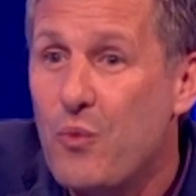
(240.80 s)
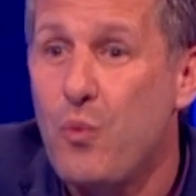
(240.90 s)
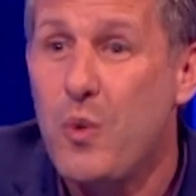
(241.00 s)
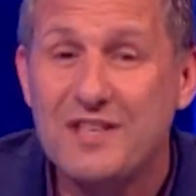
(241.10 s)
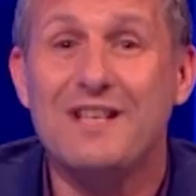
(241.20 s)

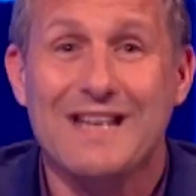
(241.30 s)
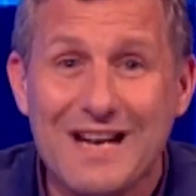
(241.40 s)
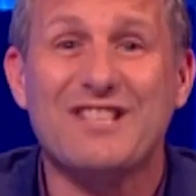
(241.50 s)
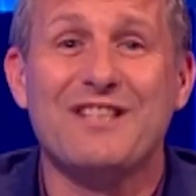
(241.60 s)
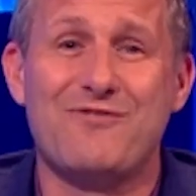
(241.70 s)
which is
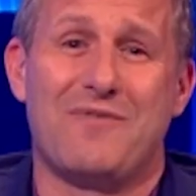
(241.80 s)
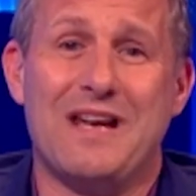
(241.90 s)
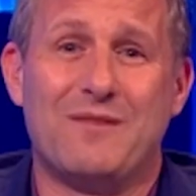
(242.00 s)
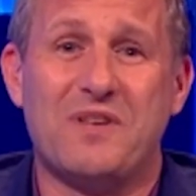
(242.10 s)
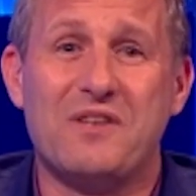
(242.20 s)
actually
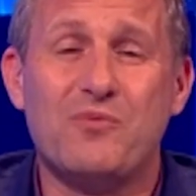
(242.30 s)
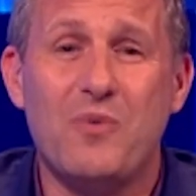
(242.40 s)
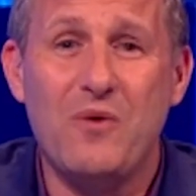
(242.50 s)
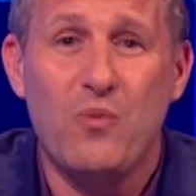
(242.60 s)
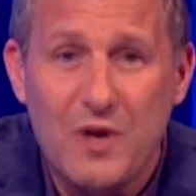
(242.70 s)
great, because
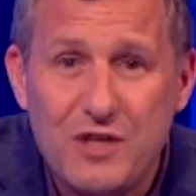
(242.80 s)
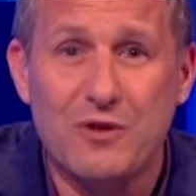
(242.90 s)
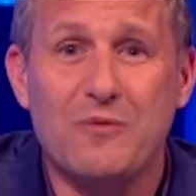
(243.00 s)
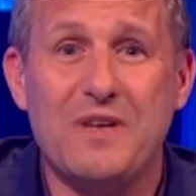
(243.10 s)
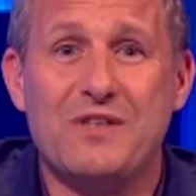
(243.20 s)
we
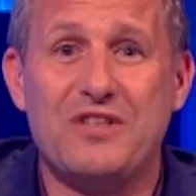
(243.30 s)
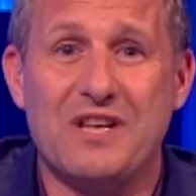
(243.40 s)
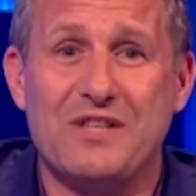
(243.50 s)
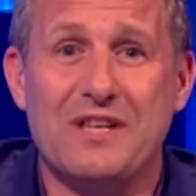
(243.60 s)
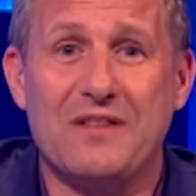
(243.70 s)
shouldn't be
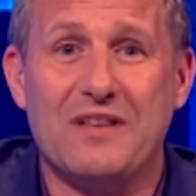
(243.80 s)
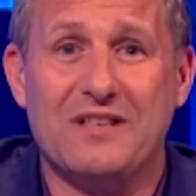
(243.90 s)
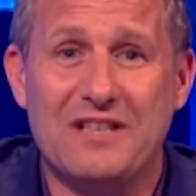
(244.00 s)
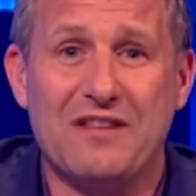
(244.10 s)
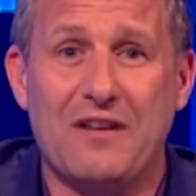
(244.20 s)
suggesting that a
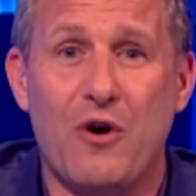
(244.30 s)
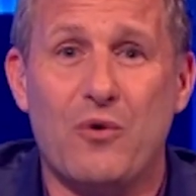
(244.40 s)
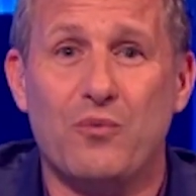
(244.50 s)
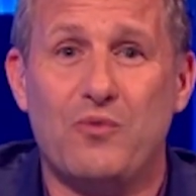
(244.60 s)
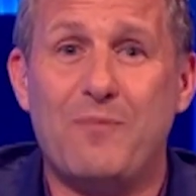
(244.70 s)
death
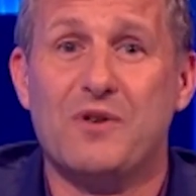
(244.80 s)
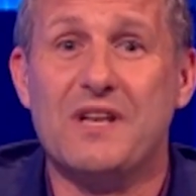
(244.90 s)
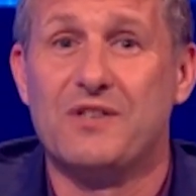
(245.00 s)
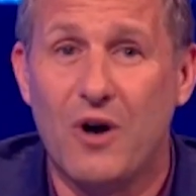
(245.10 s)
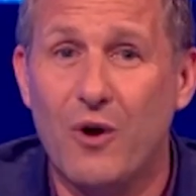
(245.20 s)
cult
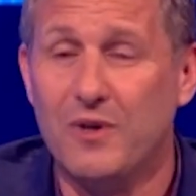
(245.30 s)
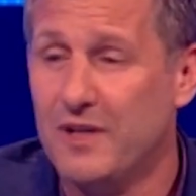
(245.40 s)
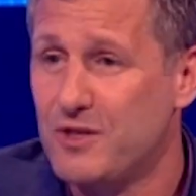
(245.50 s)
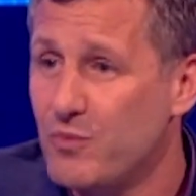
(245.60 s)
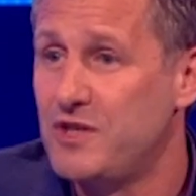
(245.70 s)
represents a whole
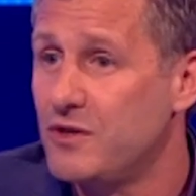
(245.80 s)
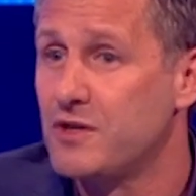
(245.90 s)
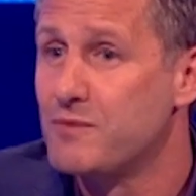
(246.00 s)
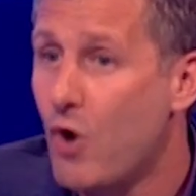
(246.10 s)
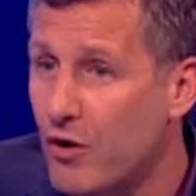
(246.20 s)
religion. We should
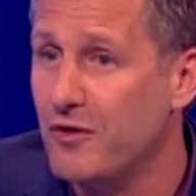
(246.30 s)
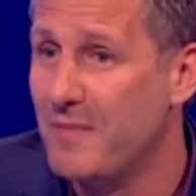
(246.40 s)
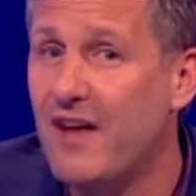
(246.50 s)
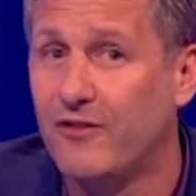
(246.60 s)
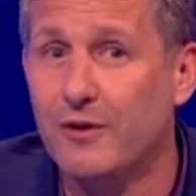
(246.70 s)
just mock them
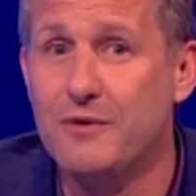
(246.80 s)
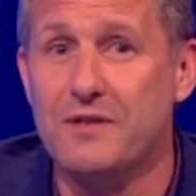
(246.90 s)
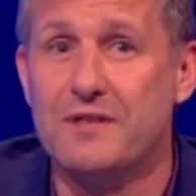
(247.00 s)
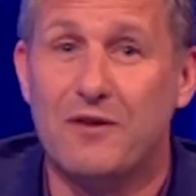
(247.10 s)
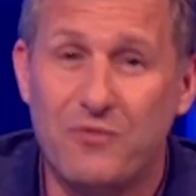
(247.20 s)
as
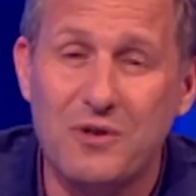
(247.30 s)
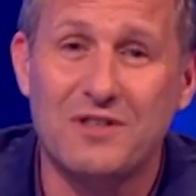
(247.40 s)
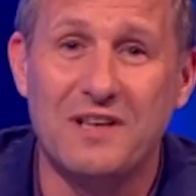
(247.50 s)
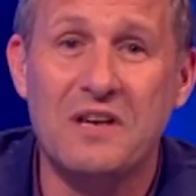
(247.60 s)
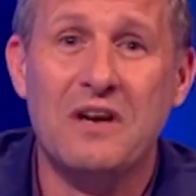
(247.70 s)
losers.
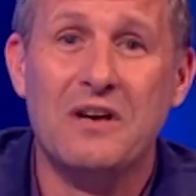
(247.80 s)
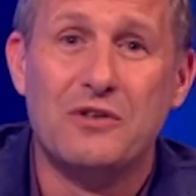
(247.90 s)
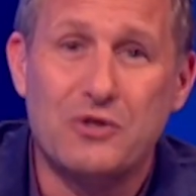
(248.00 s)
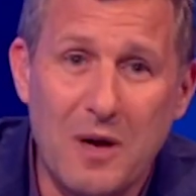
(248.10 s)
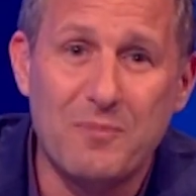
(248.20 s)
Unfortunately,
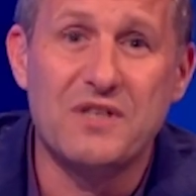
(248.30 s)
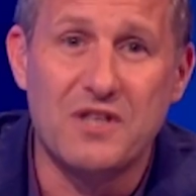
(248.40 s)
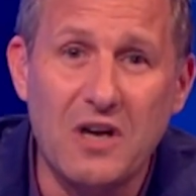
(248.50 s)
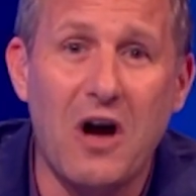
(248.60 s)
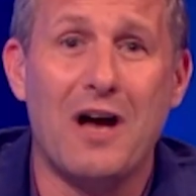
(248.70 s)
Trump is
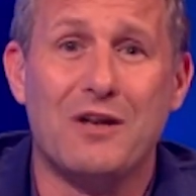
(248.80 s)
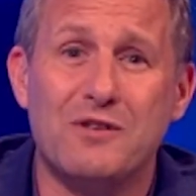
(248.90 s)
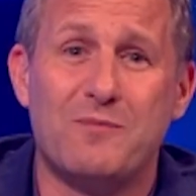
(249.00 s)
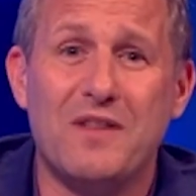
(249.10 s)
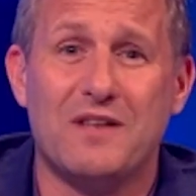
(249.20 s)
the guy who
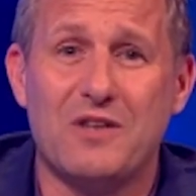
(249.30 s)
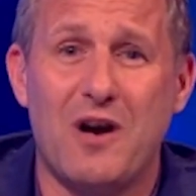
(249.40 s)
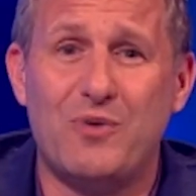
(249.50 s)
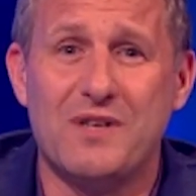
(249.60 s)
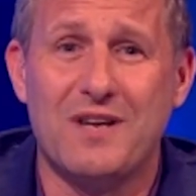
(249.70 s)
spent the
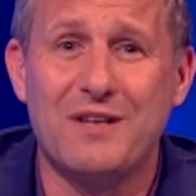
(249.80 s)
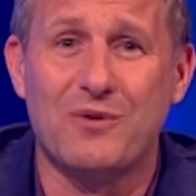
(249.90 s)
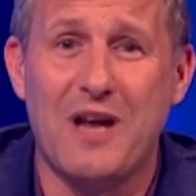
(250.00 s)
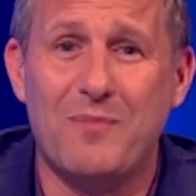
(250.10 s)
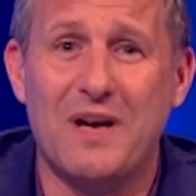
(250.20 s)
entire
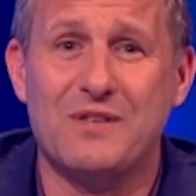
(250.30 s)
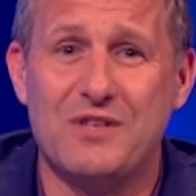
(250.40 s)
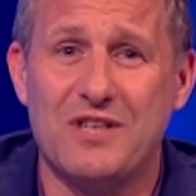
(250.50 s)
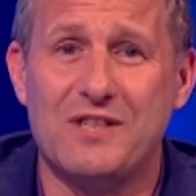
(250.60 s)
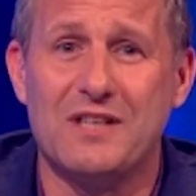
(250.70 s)
presidential campaign
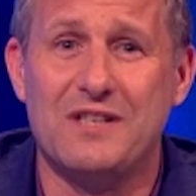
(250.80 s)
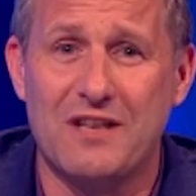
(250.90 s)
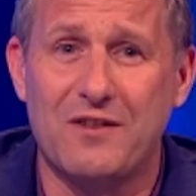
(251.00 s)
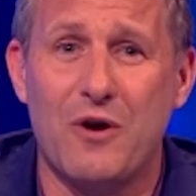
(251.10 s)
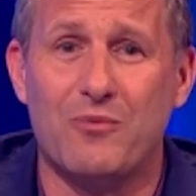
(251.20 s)
suggesting a
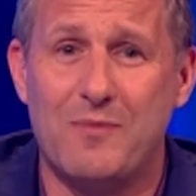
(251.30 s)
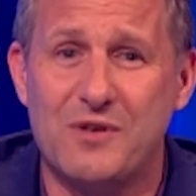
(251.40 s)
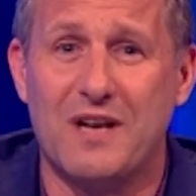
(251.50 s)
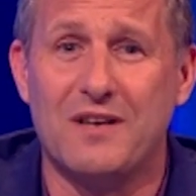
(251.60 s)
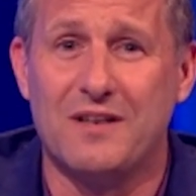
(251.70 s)
death cult
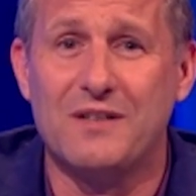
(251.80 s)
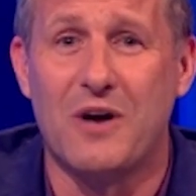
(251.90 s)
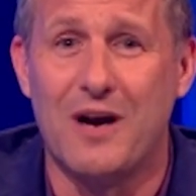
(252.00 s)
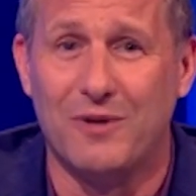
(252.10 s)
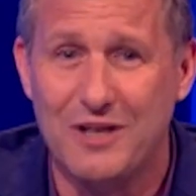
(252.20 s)
represented an
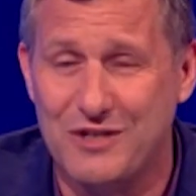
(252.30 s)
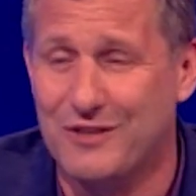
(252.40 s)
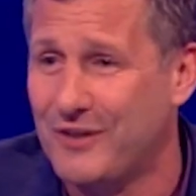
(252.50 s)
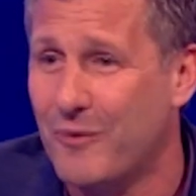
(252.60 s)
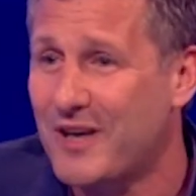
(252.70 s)
entire
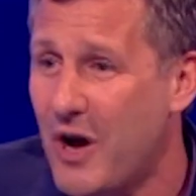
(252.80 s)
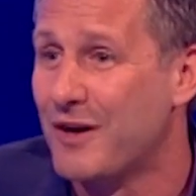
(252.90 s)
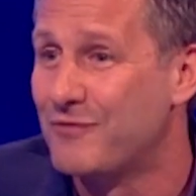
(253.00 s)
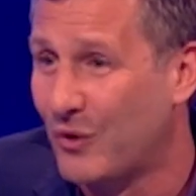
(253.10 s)
religion. So we're kind of